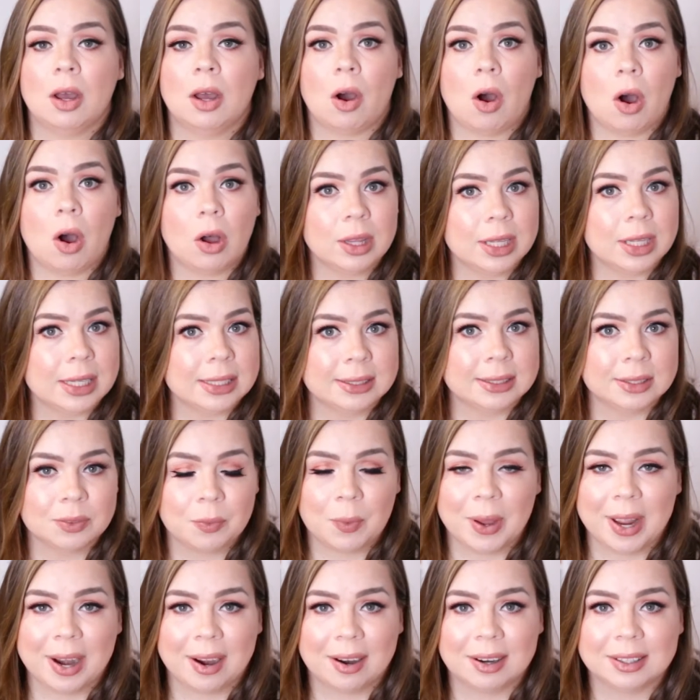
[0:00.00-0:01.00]
on these
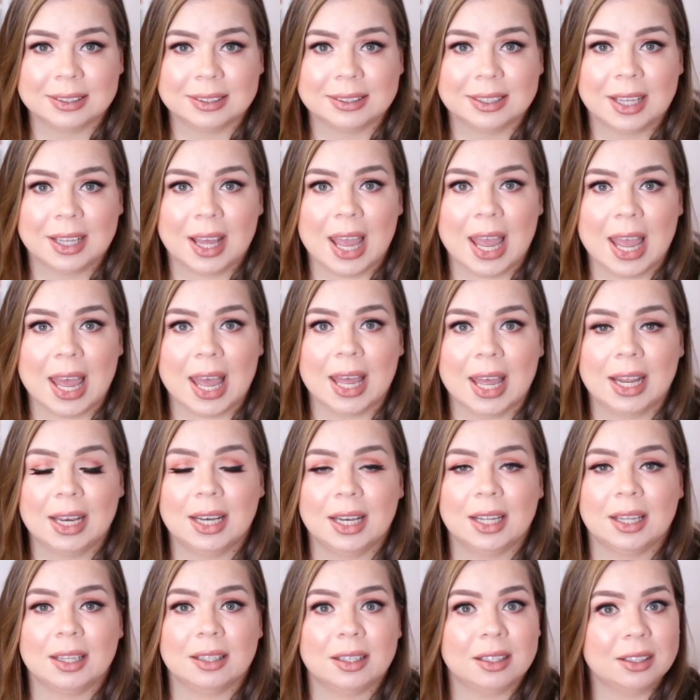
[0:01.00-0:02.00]
squares
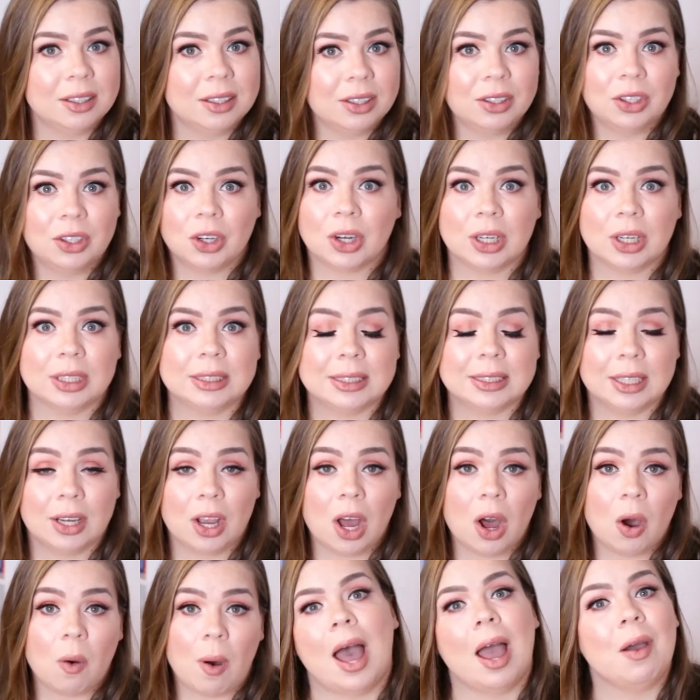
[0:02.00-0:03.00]
and you're good to
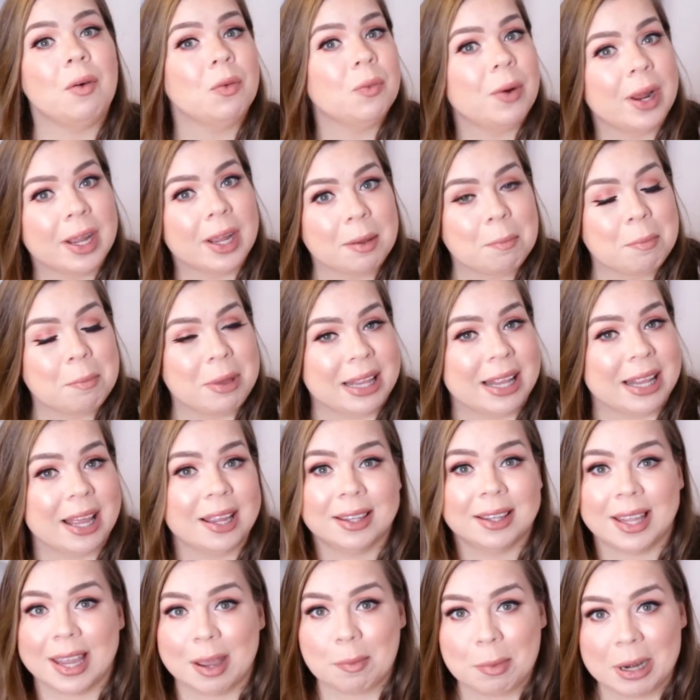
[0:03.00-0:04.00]
go. I would recommend
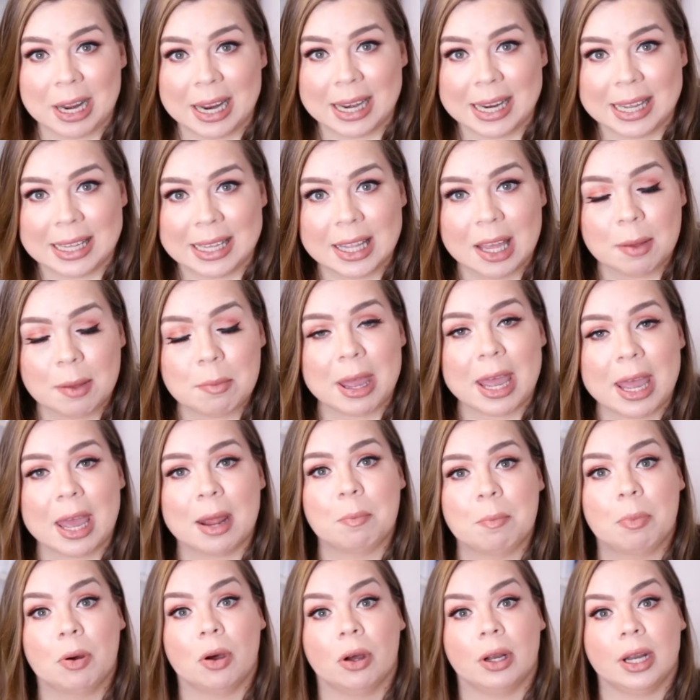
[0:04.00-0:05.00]
laminating them
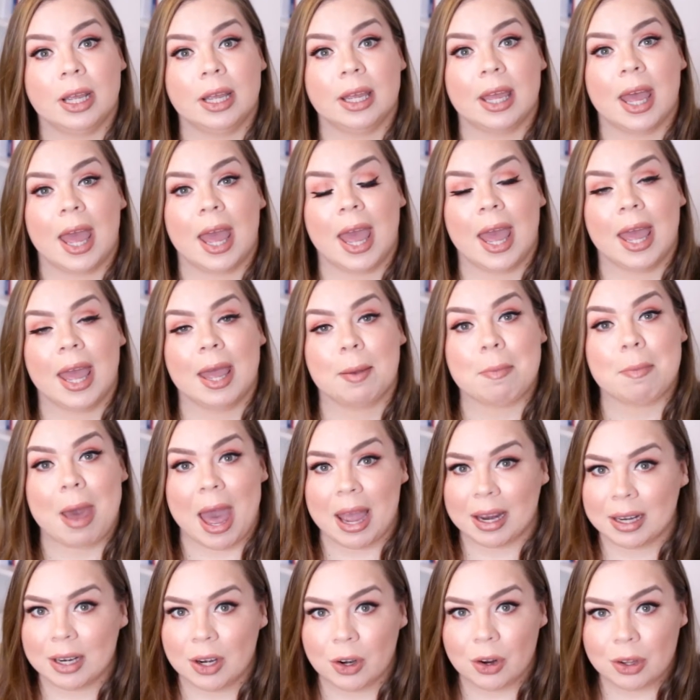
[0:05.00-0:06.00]
and putting a
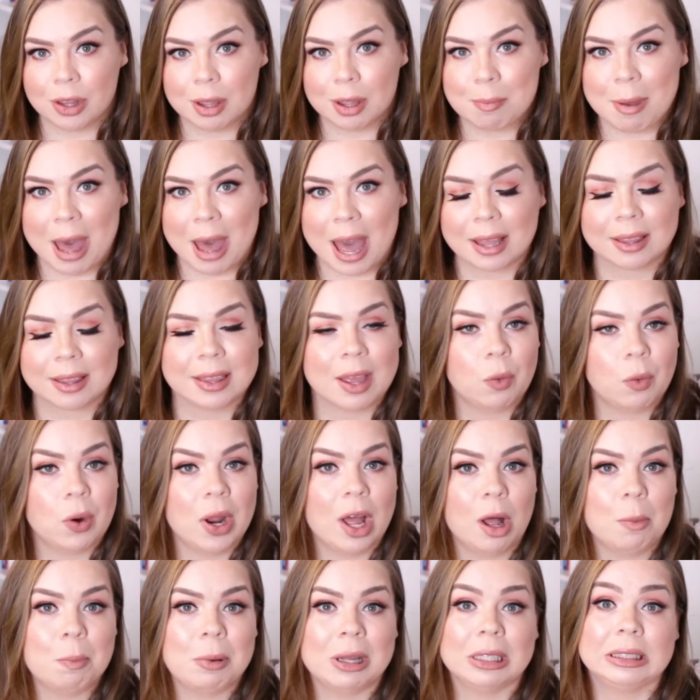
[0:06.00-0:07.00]
magnet on the back. That would
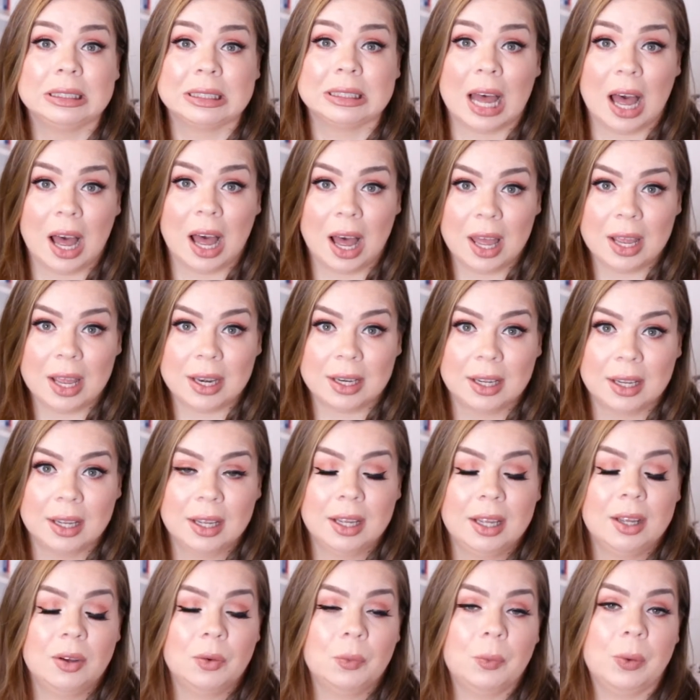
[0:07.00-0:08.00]
help a ton
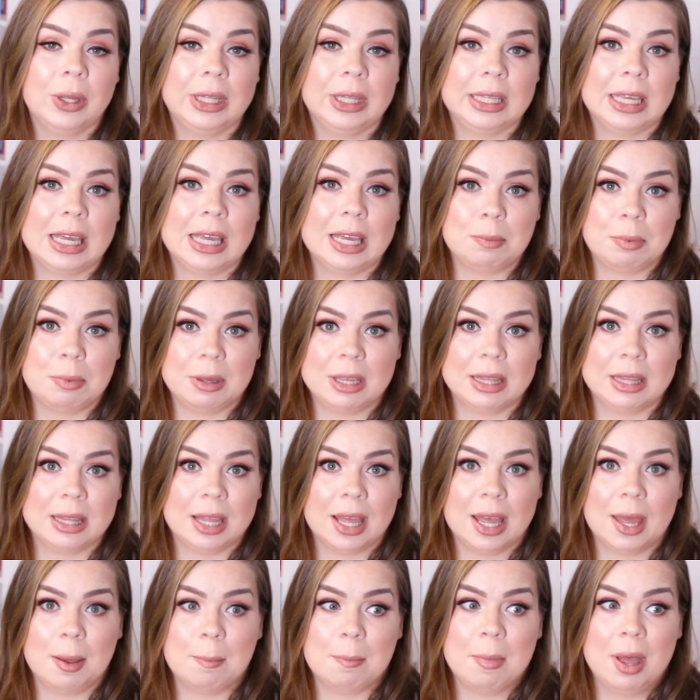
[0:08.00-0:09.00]
with keeping
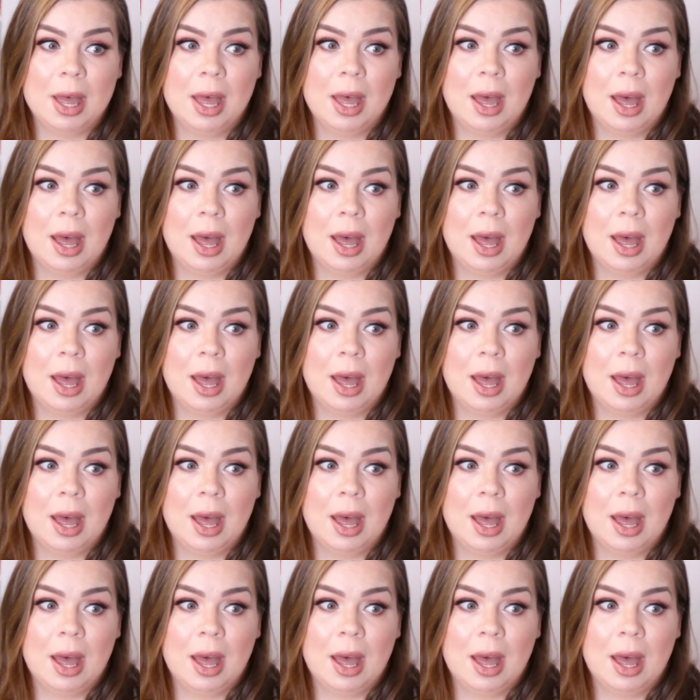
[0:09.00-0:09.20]
them